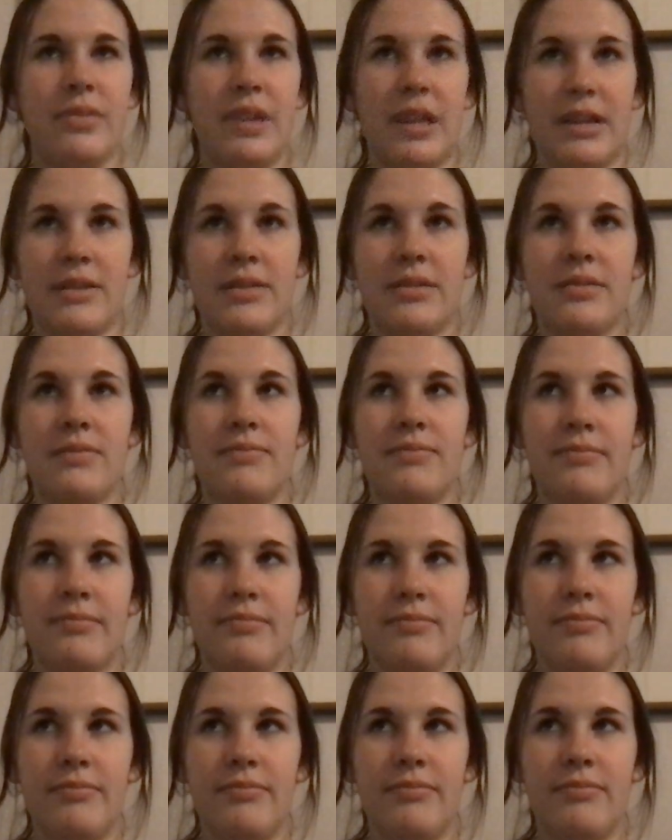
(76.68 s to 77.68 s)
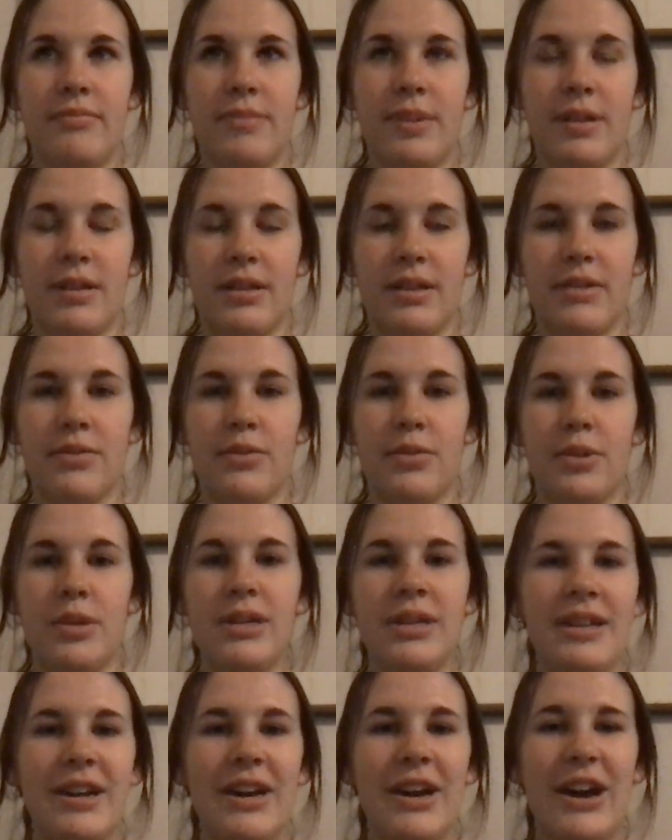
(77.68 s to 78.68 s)
that's I think that would
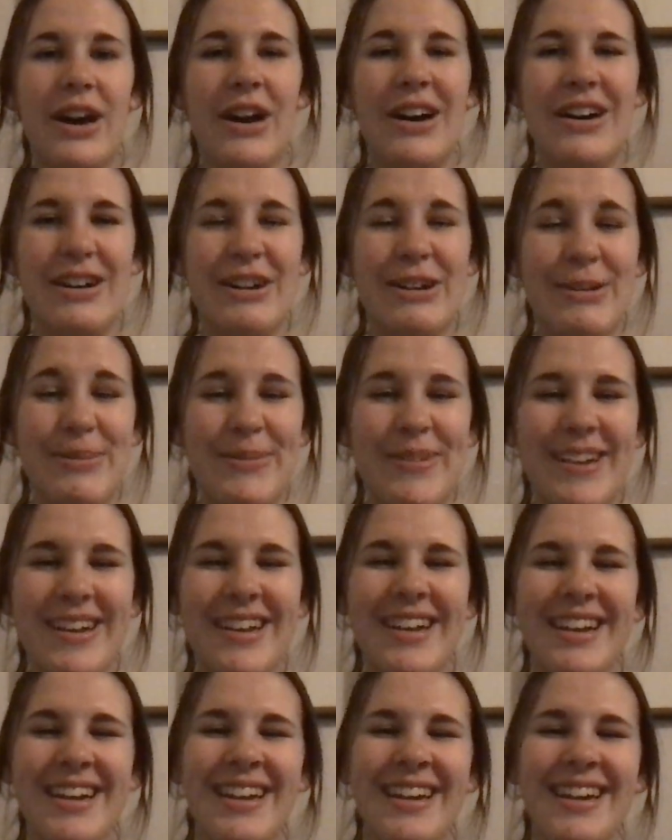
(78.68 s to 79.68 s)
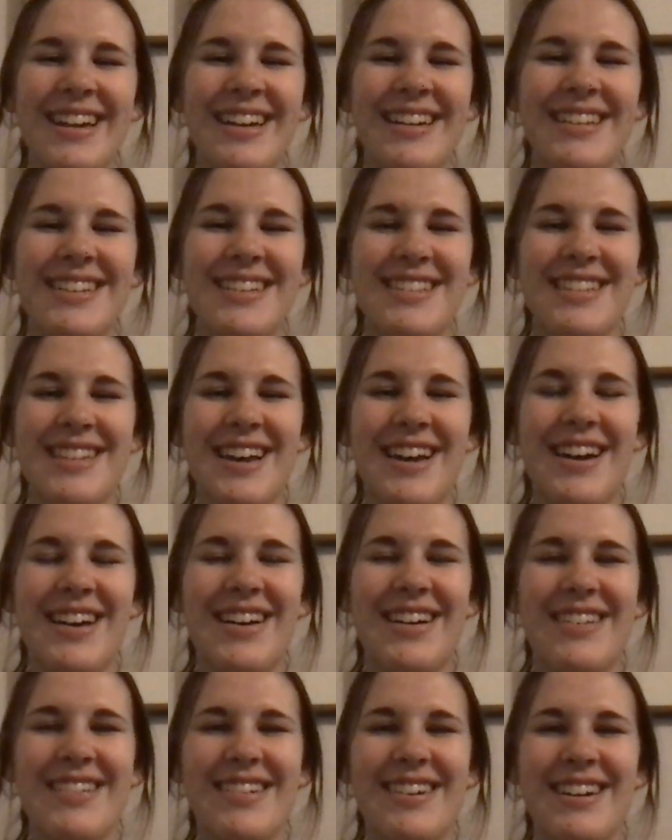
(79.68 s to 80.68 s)
work.
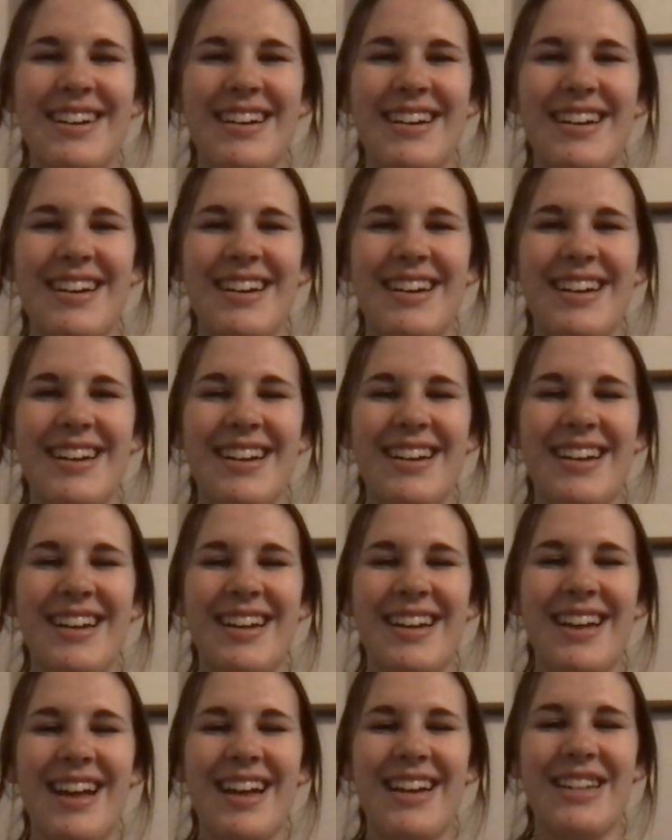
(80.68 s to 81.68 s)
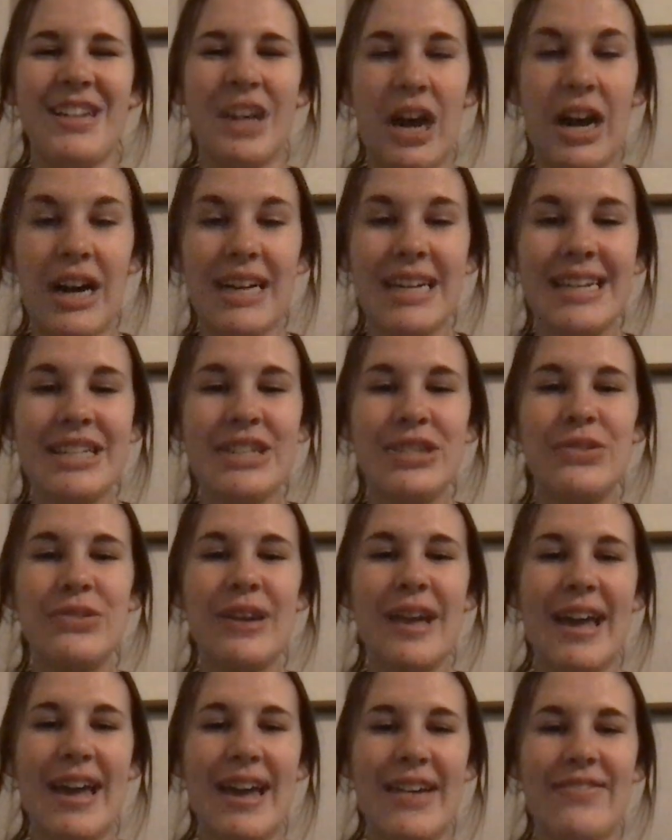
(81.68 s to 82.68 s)
So talking
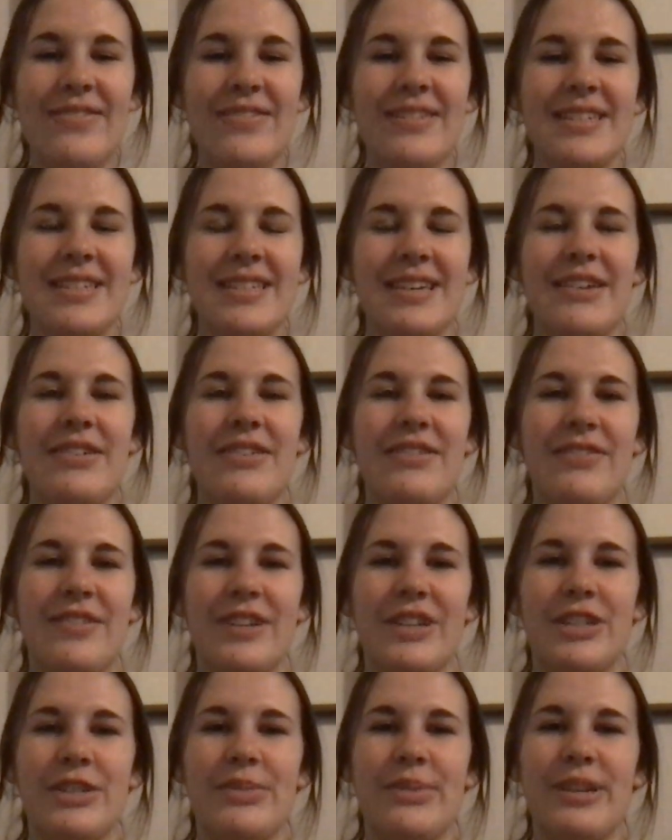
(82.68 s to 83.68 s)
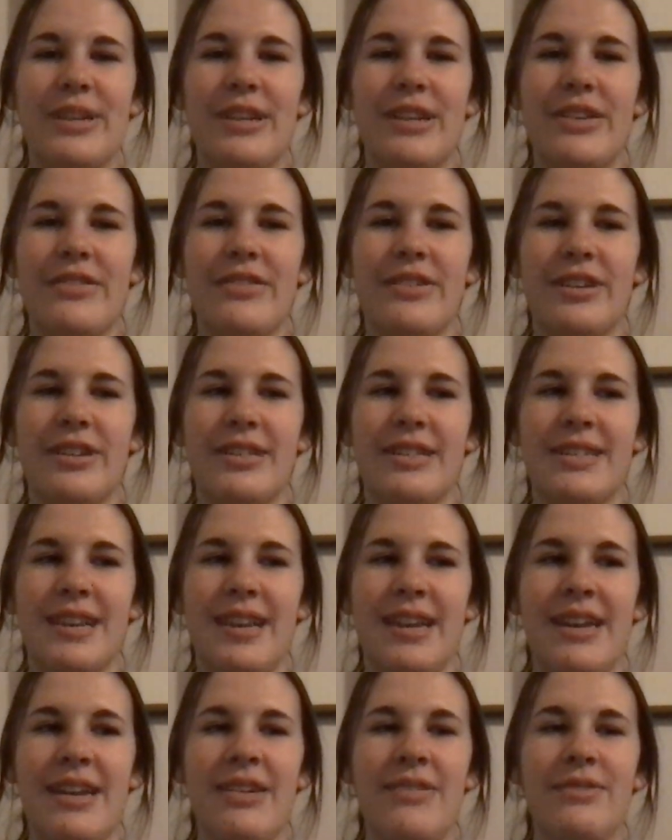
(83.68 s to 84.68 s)
to every single freshman at Utah
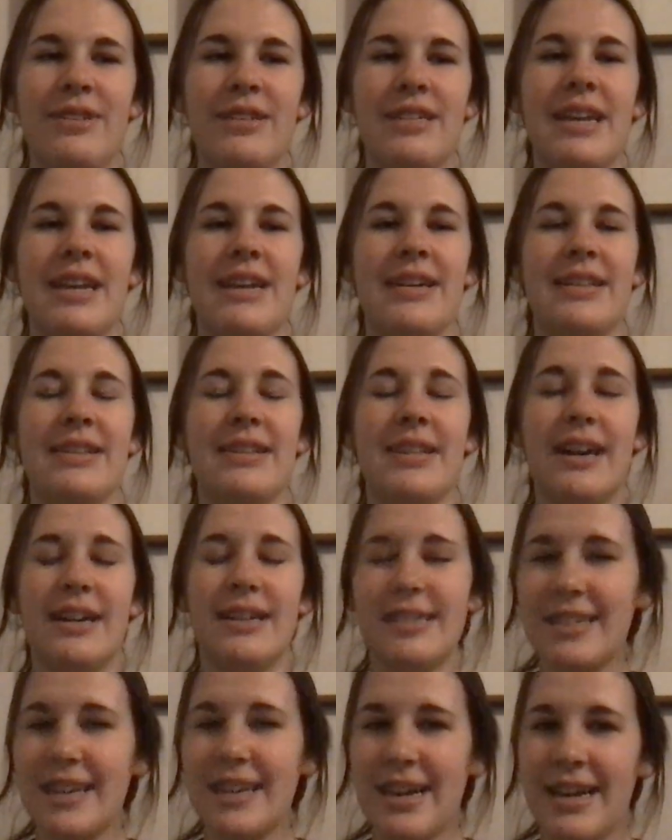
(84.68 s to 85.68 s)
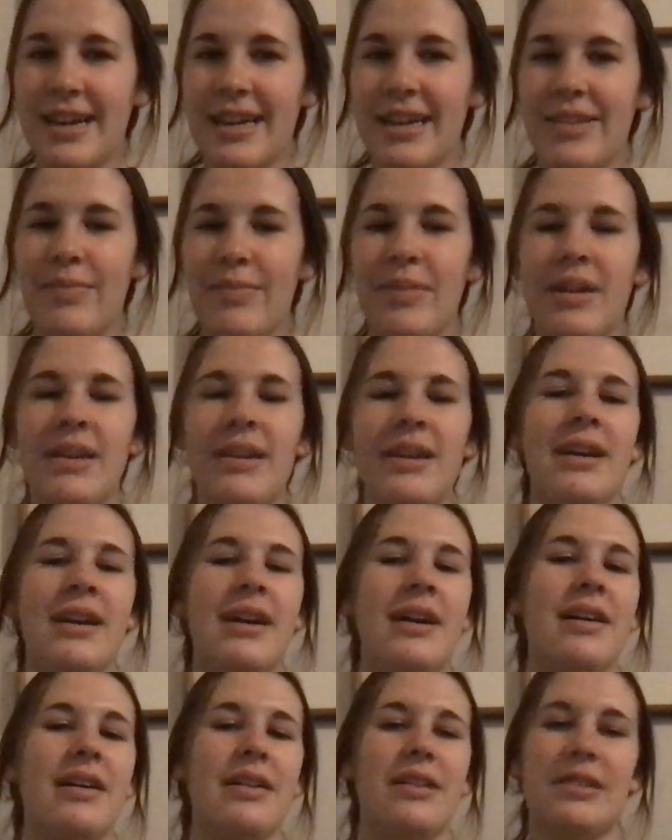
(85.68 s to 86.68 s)
State would take a lot of time,
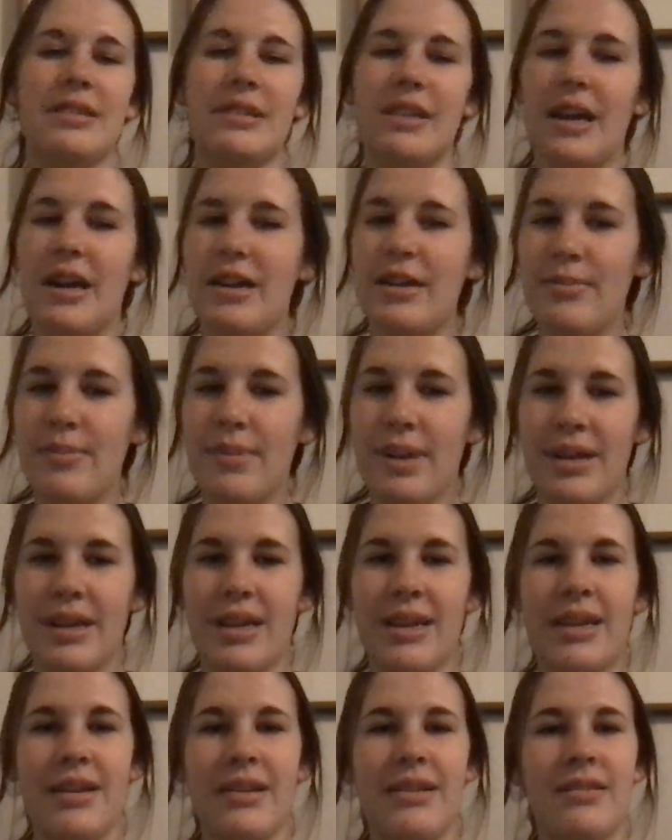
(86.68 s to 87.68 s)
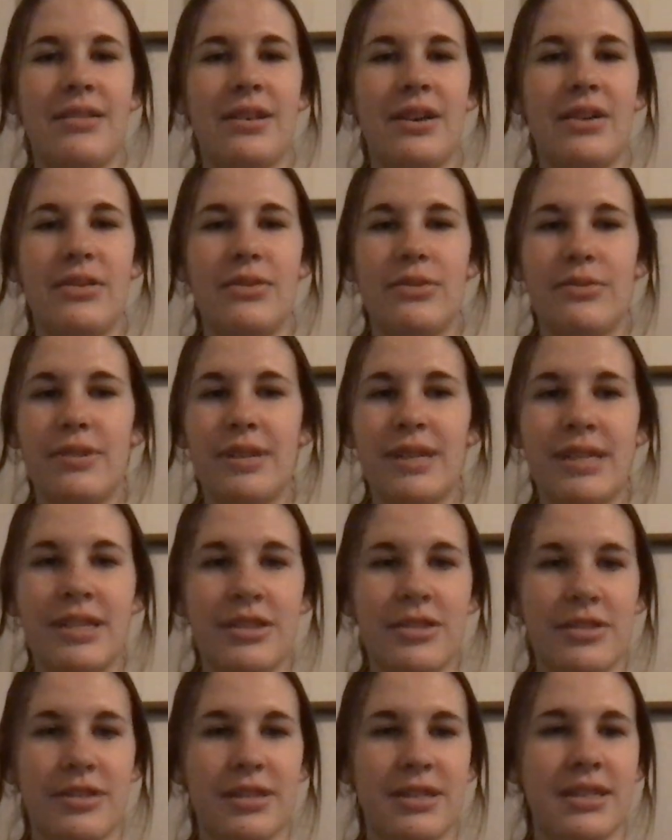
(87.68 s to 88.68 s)
a lot of money, a lot of
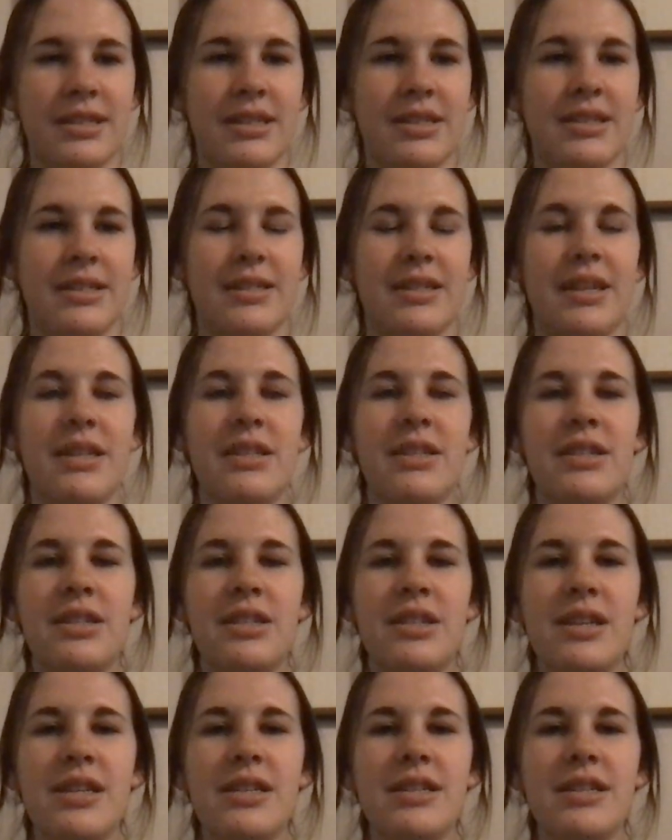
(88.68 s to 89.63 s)
resources. It's